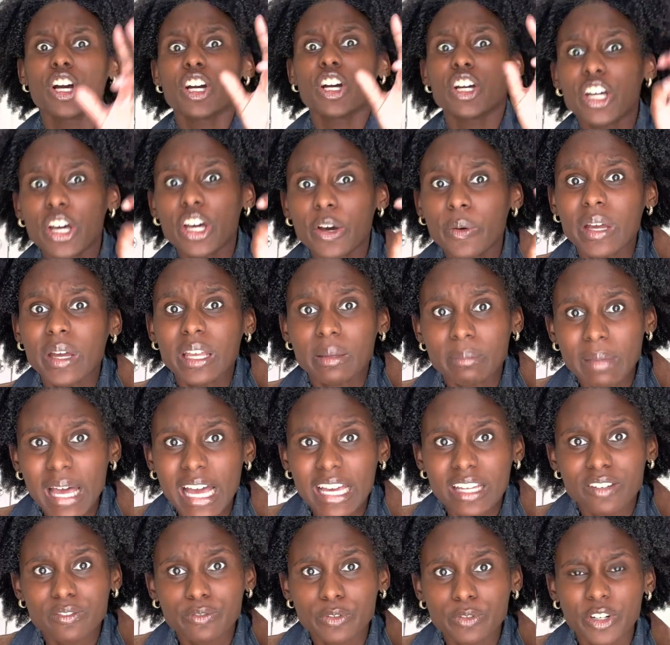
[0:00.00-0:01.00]
going
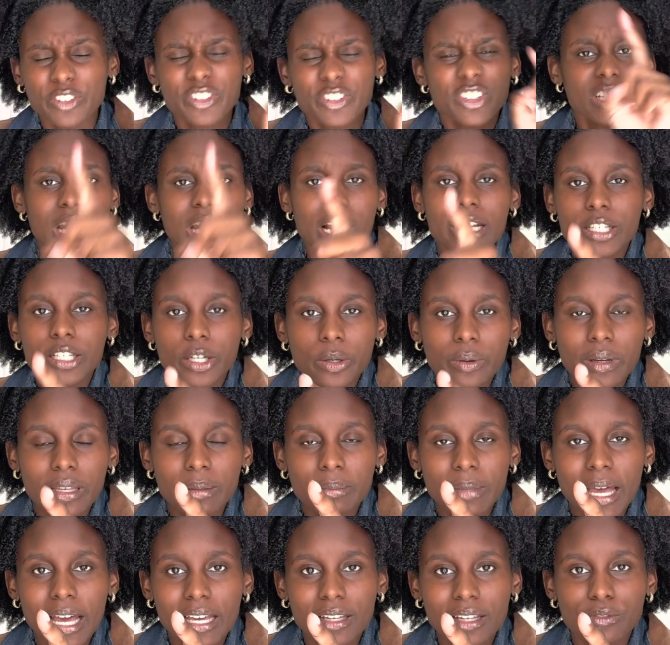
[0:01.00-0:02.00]
back and forth. You're not going
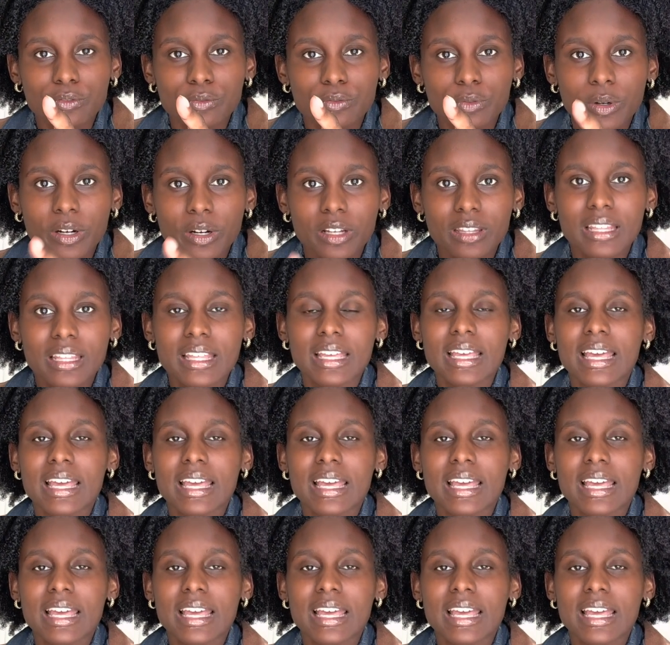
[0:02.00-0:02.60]
back and forth.